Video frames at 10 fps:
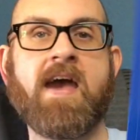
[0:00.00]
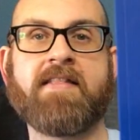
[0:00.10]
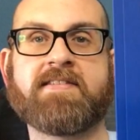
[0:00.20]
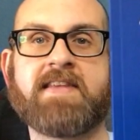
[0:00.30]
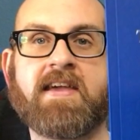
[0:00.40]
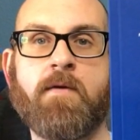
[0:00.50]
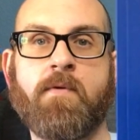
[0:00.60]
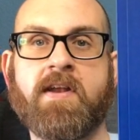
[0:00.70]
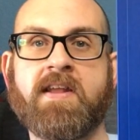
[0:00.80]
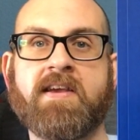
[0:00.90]
And the second
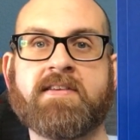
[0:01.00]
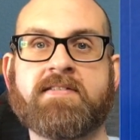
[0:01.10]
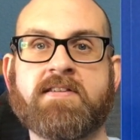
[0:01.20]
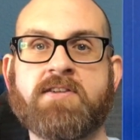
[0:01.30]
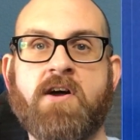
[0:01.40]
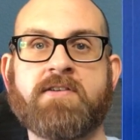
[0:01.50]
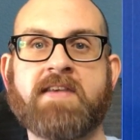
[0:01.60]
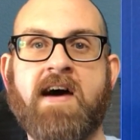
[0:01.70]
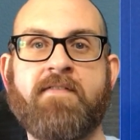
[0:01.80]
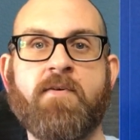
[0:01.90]
one is The
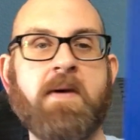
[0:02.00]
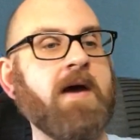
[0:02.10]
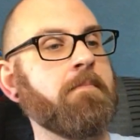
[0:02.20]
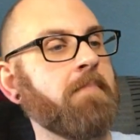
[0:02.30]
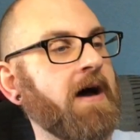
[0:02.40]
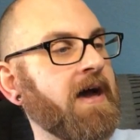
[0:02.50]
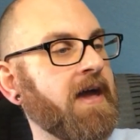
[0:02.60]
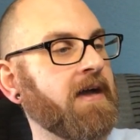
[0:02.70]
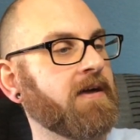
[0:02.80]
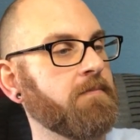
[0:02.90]
Doll's Alphabet
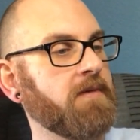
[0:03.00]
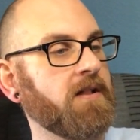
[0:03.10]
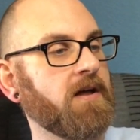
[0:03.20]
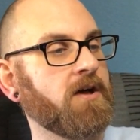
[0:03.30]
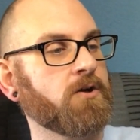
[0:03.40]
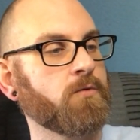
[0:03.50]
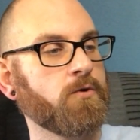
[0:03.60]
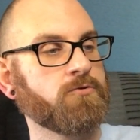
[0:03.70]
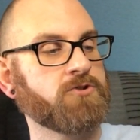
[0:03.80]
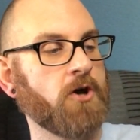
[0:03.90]
by Camille
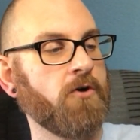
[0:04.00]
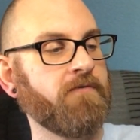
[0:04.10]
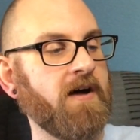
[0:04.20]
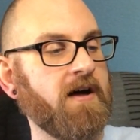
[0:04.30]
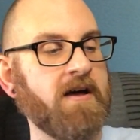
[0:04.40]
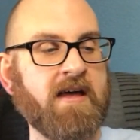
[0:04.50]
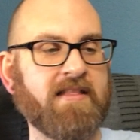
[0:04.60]
Grudova.